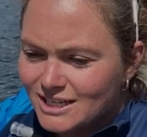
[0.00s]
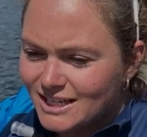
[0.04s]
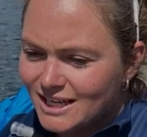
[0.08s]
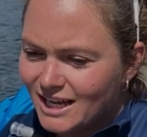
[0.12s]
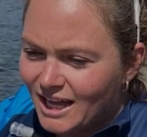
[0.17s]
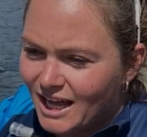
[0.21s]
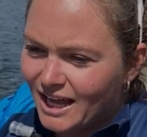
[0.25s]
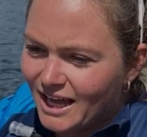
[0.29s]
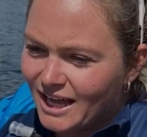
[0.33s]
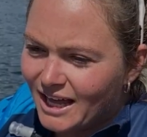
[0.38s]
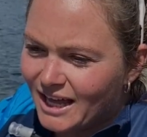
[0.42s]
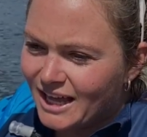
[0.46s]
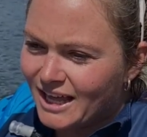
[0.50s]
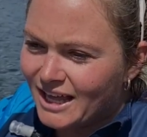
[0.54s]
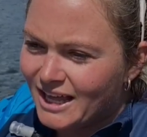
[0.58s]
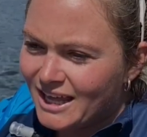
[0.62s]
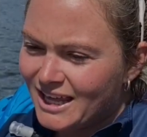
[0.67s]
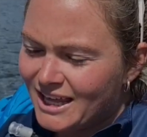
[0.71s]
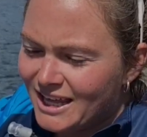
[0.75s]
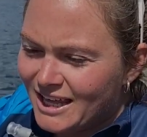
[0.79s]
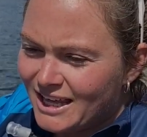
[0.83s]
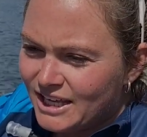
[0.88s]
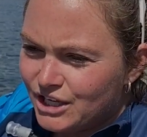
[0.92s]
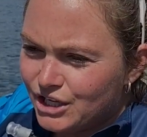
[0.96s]
Uh,
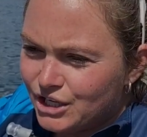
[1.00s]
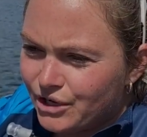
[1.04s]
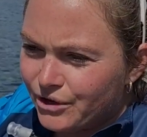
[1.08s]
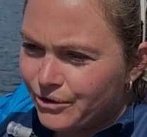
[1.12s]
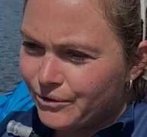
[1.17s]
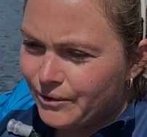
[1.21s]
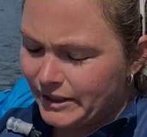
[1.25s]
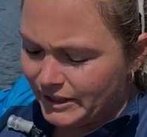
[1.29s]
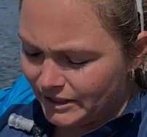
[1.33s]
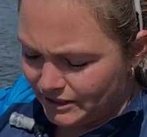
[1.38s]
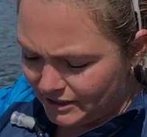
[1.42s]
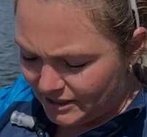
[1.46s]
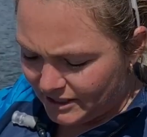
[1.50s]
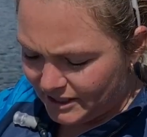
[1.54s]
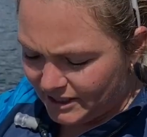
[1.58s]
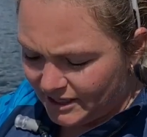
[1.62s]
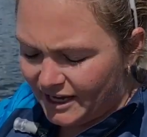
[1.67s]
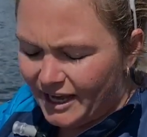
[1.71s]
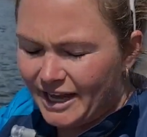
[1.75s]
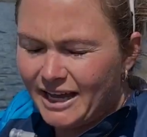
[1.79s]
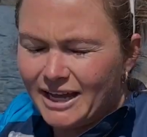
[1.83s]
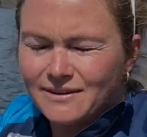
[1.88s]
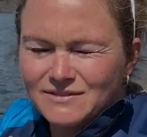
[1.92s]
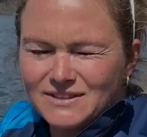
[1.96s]
you know, when
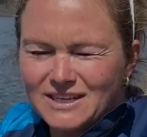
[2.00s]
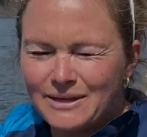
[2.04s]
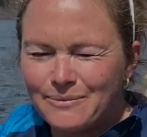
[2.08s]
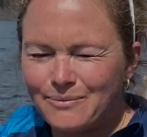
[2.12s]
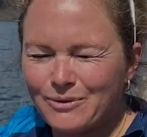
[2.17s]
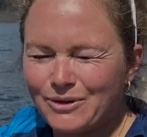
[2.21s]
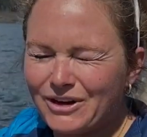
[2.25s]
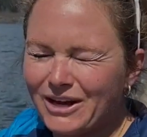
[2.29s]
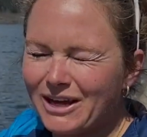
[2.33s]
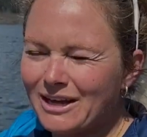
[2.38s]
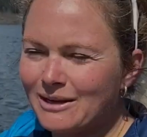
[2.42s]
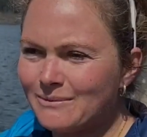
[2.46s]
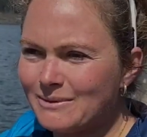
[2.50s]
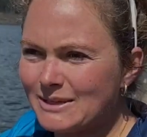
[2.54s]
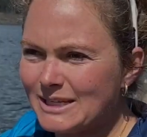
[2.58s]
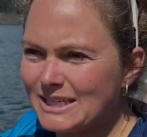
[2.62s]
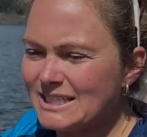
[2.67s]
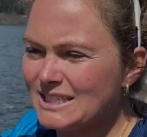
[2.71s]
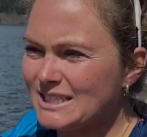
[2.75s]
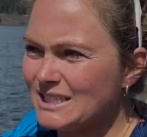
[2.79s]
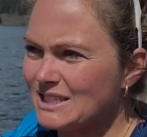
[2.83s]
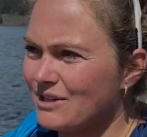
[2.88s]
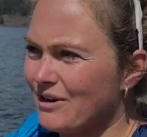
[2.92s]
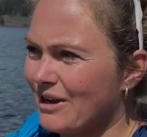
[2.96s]
I have type one
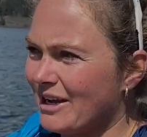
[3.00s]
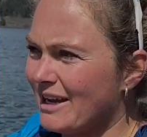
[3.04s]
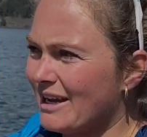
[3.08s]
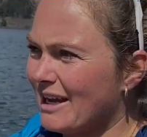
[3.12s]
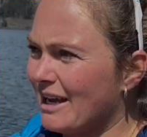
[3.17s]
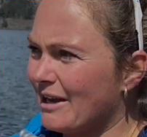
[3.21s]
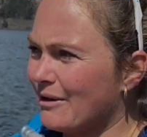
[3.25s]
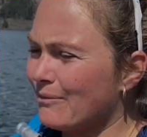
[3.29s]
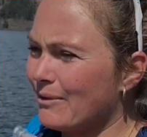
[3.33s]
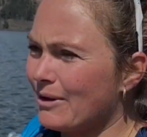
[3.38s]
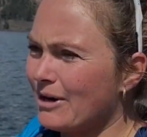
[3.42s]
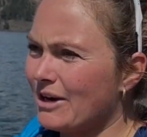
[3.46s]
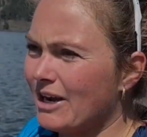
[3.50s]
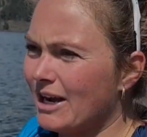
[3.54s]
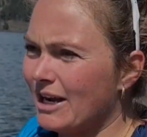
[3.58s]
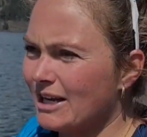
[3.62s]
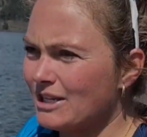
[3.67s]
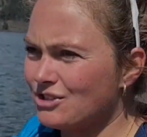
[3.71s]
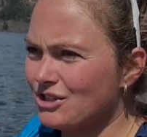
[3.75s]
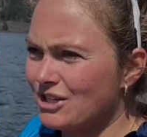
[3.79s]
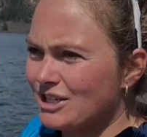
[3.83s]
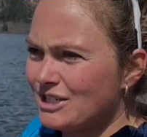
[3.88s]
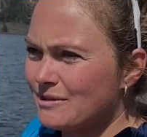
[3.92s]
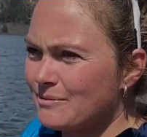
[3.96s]
diabetes, so I, I wear a
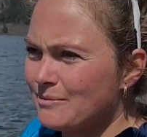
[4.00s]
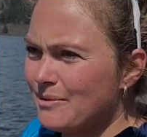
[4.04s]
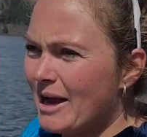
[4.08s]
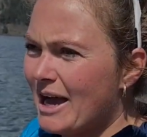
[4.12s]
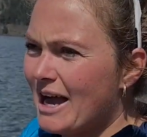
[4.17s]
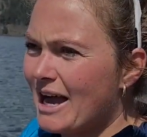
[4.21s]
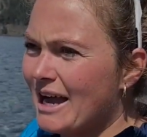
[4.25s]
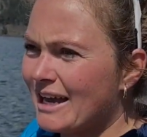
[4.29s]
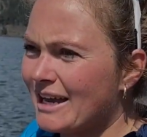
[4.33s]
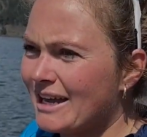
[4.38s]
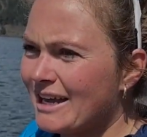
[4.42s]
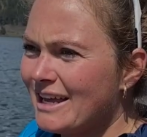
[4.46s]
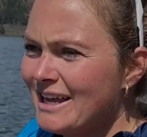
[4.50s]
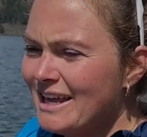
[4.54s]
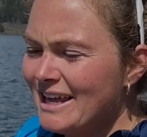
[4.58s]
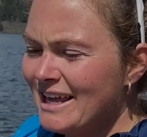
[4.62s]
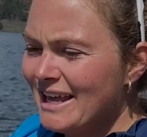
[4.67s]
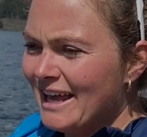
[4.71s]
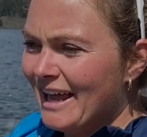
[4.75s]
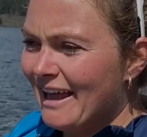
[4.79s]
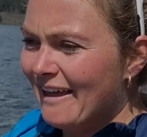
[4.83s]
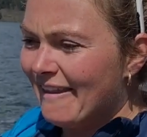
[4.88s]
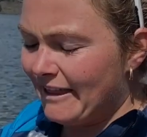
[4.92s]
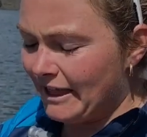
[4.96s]
hydration pack,
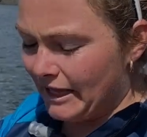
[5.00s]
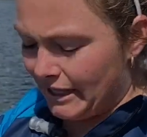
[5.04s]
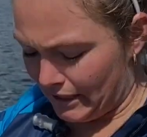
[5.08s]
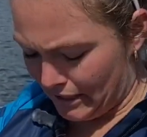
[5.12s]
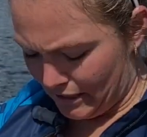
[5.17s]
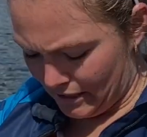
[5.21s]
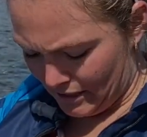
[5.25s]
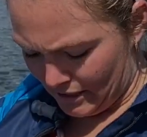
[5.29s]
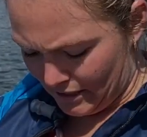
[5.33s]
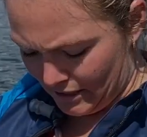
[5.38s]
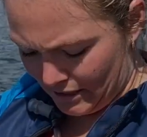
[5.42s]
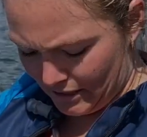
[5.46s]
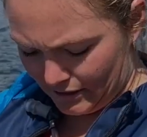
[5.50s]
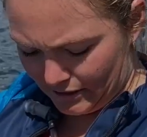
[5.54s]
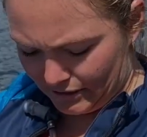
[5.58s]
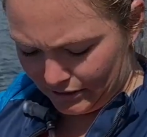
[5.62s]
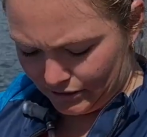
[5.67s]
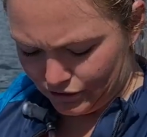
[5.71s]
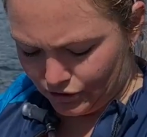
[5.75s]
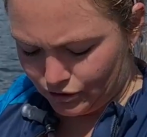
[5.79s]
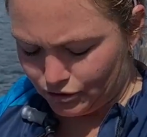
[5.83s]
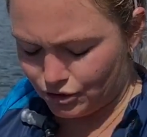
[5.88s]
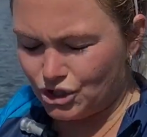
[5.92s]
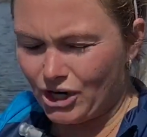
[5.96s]
and then
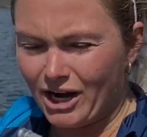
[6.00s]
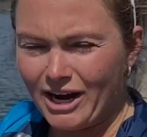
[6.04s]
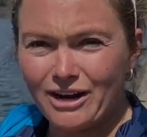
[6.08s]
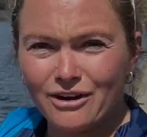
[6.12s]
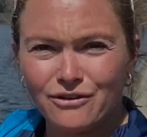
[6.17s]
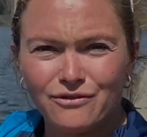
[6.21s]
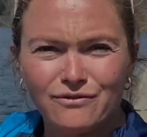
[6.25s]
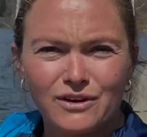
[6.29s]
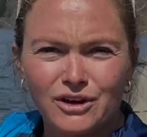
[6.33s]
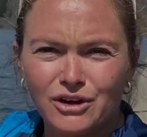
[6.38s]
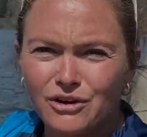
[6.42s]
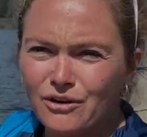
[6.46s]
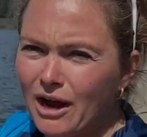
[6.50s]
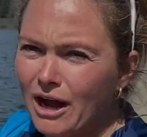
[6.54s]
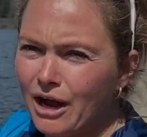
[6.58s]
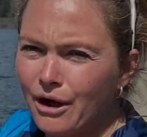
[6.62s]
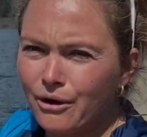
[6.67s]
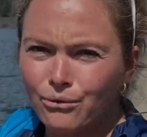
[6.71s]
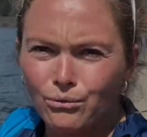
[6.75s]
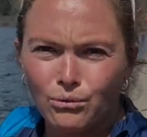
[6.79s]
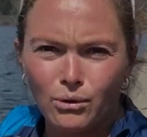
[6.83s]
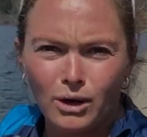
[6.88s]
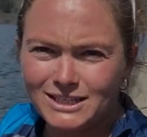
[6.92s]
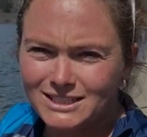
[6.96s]
you know, trying to figure
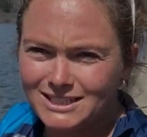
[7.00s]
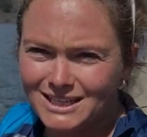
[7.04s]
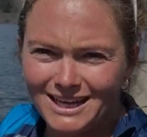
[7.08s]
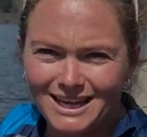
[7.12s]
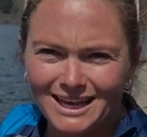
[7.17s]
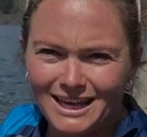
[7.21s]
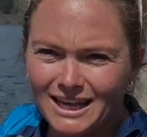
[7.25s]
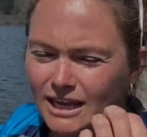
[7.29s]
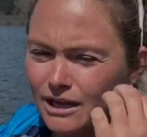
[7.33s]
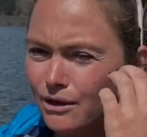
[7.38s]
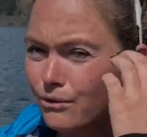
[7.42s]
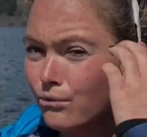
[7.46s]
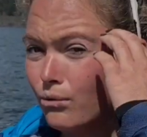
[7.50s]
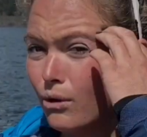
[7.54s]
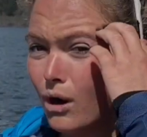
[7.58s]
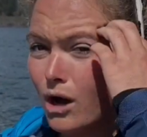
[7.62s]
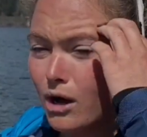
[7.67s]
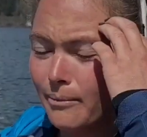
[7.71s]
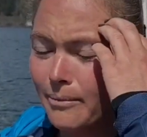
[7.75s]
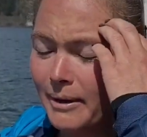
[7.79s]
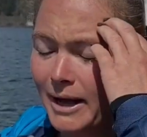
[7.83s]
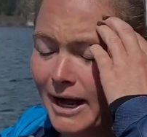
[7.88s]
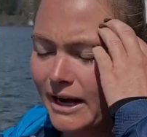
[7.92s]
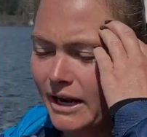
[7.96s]
out what to eat
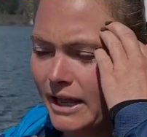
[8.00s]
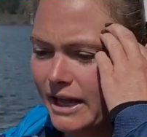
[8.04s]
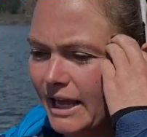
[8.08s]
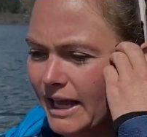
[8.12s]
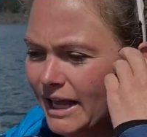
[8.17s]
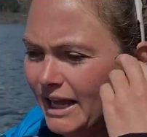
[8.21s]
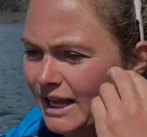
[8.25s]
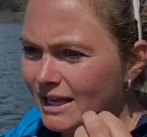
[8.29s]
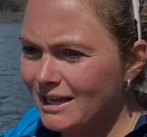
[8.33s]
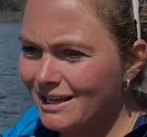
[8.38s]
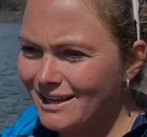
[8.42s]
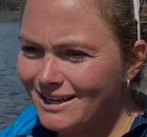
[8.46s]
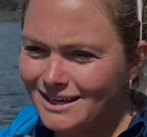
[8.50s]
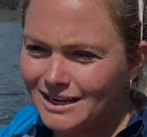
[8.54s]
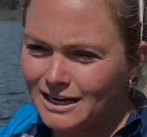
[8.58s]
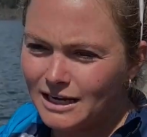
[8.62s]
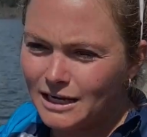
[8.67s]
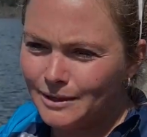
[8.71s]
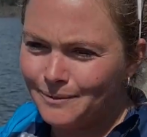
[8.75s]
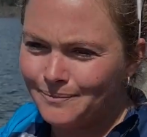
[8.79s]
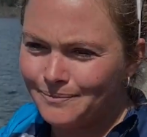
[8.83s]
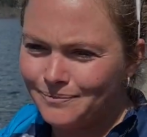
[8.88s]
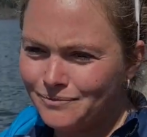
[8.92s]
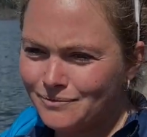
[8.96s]
while paddling,
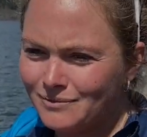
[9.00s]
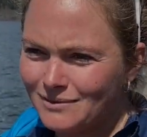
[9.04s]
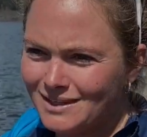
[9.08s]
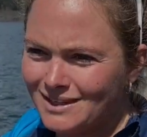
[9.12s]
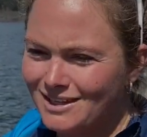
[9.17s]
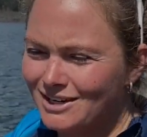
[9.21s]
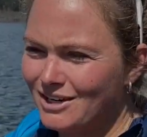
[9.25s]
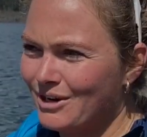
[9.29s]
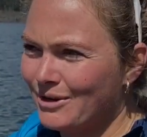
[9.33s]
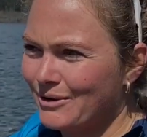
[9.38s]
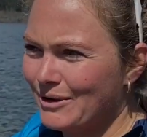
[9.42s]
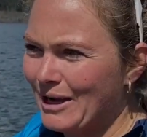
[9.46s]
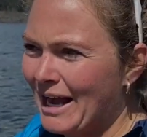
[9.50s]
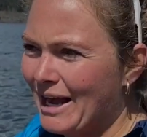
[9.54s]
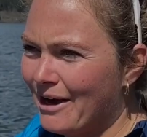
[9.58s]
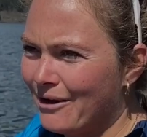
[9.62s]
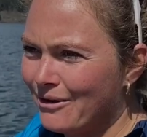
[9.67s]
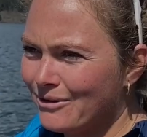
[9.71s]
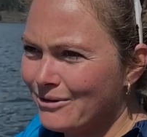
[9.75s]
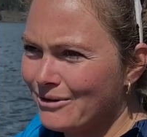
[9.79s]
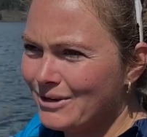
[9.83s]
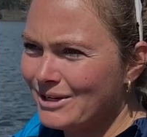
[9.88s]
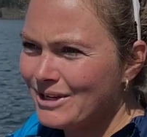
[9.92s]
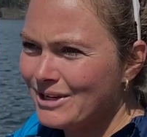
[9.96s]
um, you know, how,